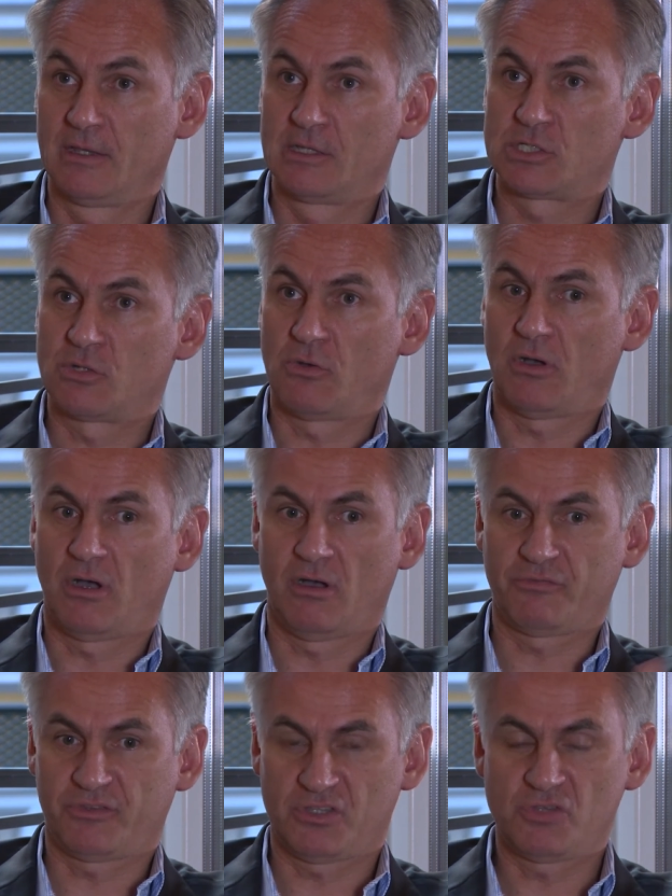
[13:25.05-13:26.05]
So
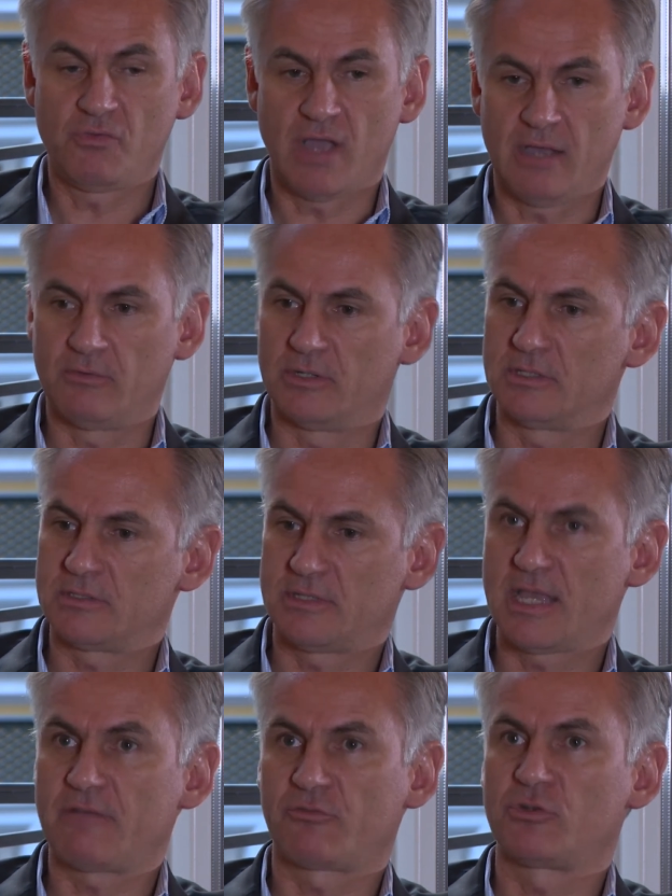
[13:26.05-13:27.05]
after 2 hours,
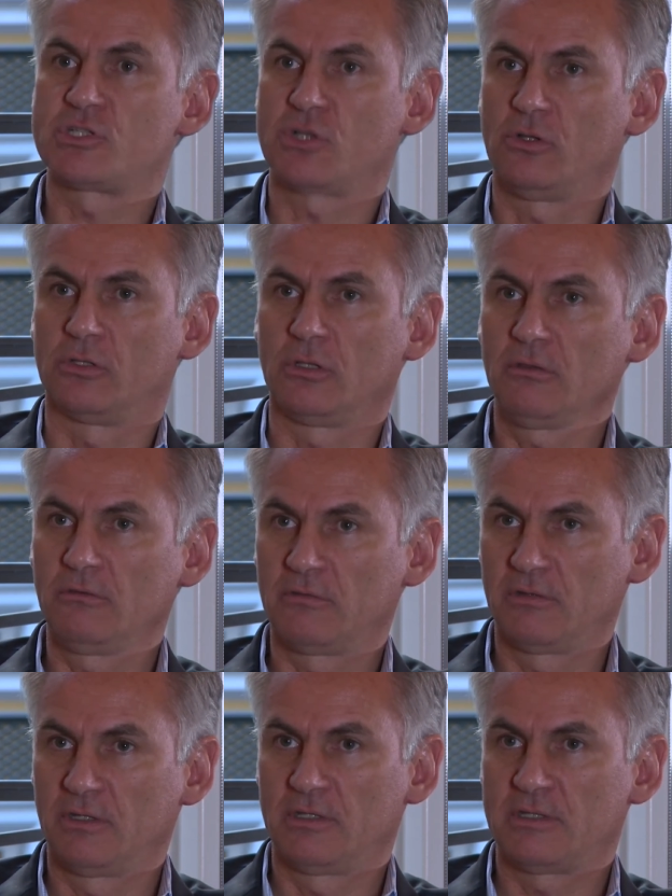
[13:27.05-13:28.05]
they have a result
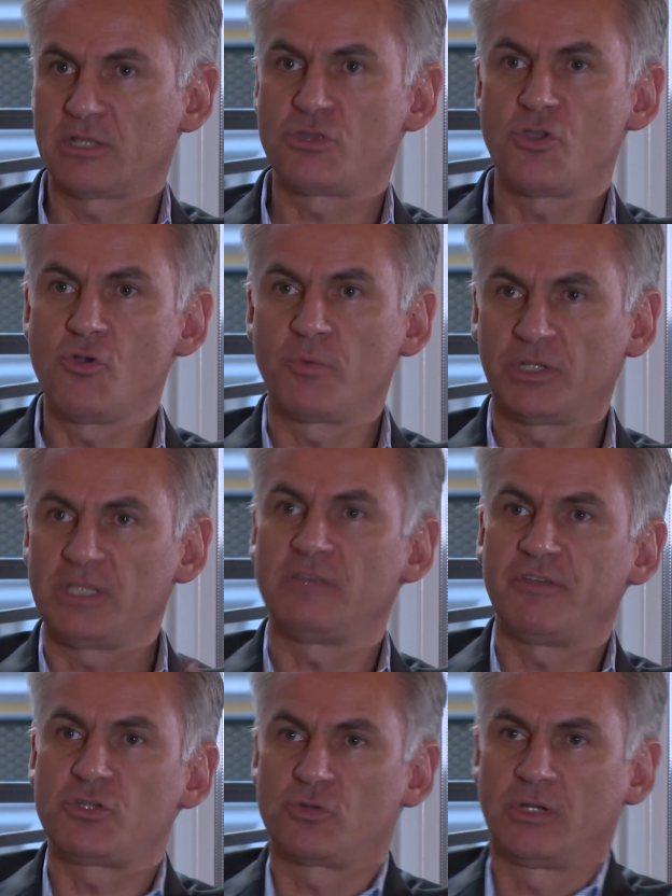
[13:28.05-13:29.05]
that nobody
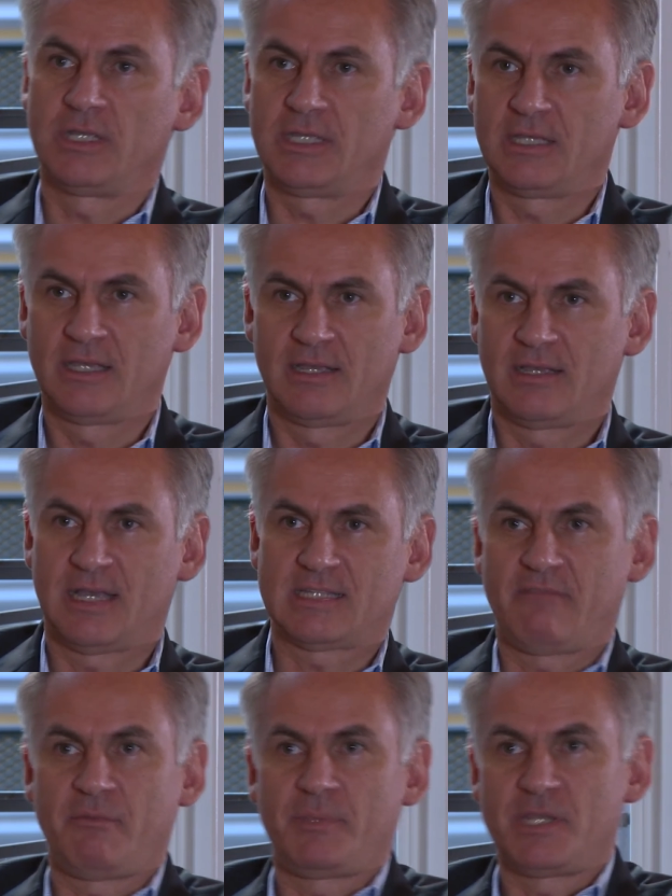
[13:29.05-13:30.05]
individually has
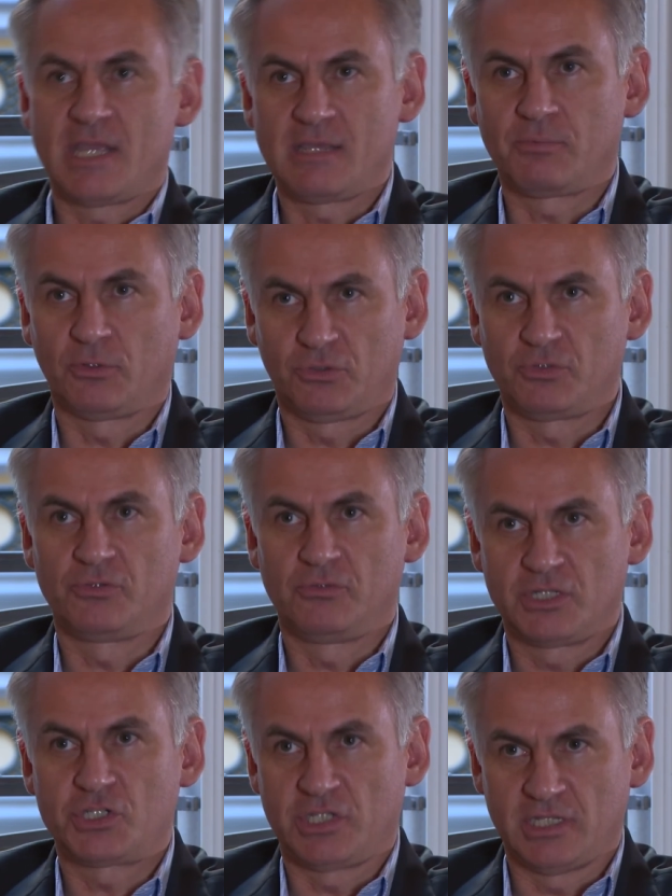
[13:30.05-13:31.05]
ever been able to
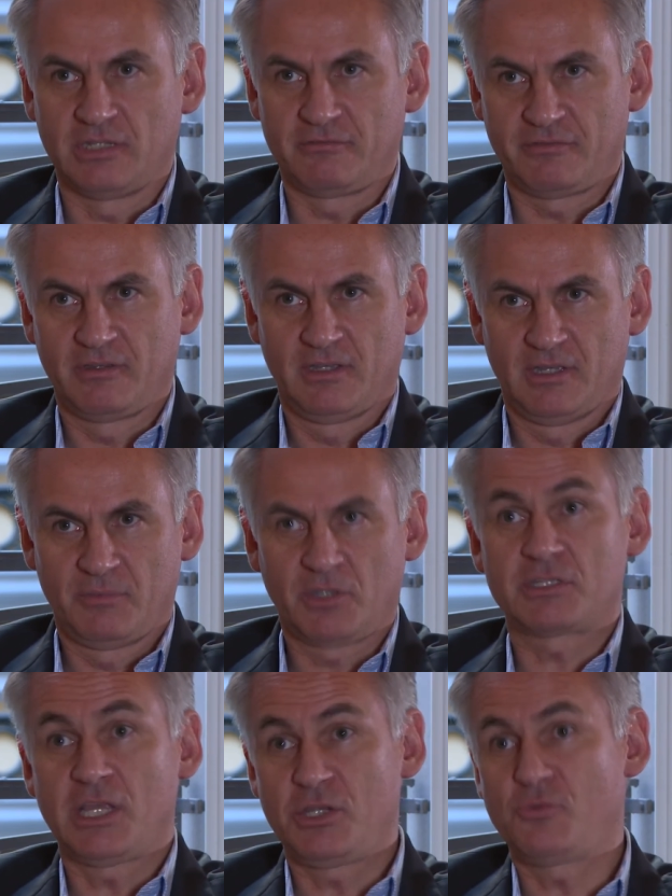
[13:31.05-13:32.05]
achieve,
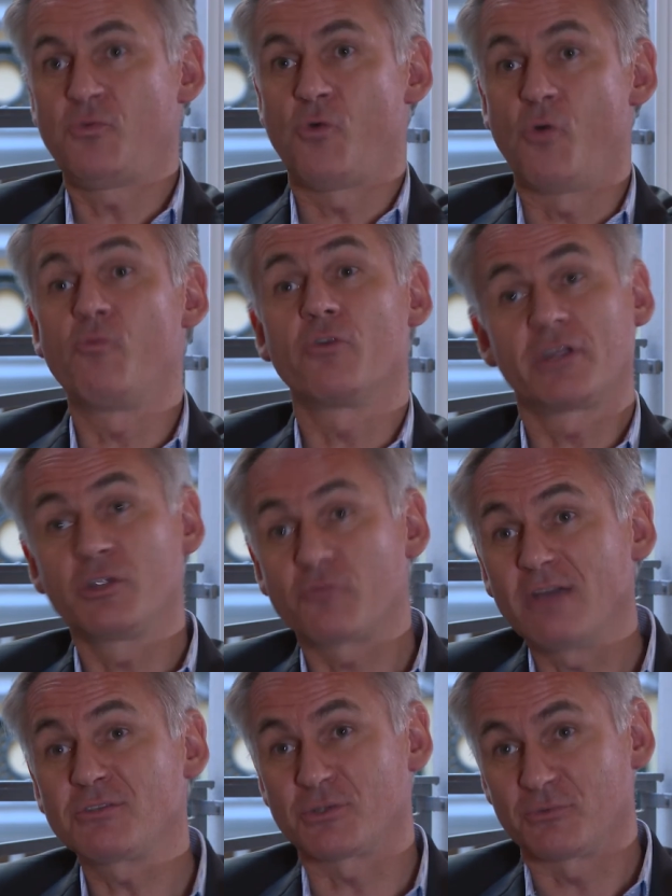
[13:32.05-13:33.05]
because they do homework and
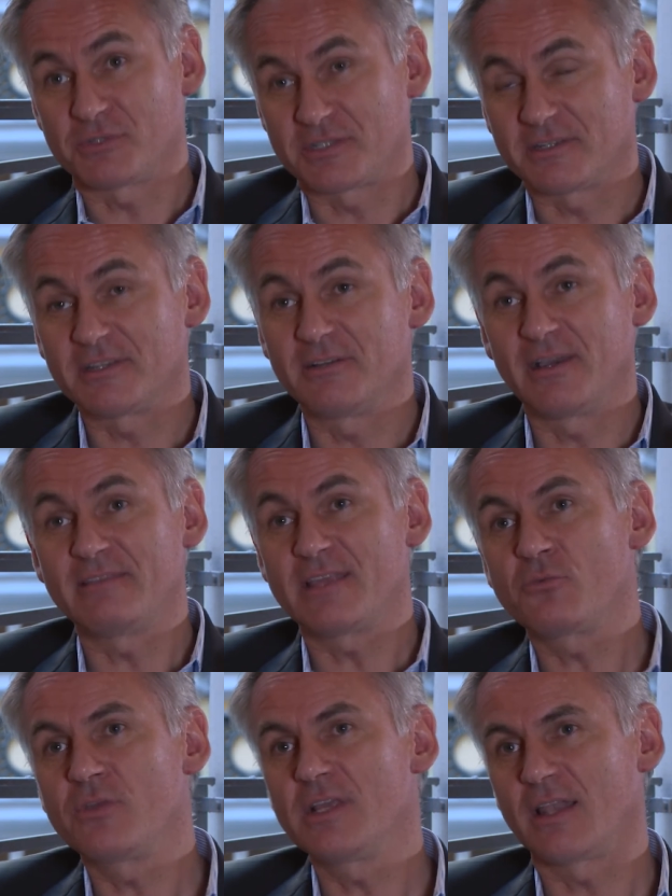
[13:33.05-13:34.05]
crowdsourcing, you know, and they
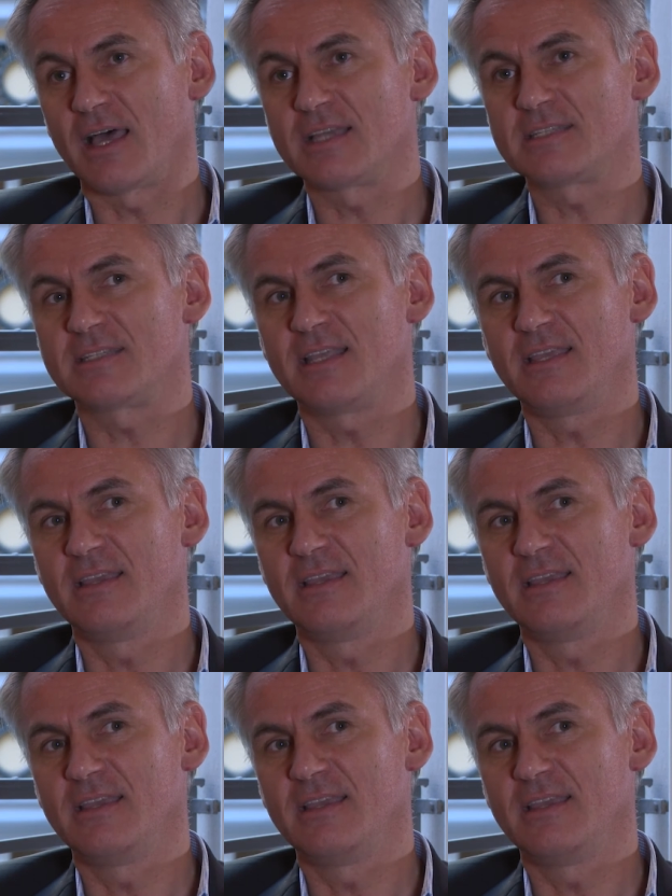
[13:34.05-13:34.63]
realize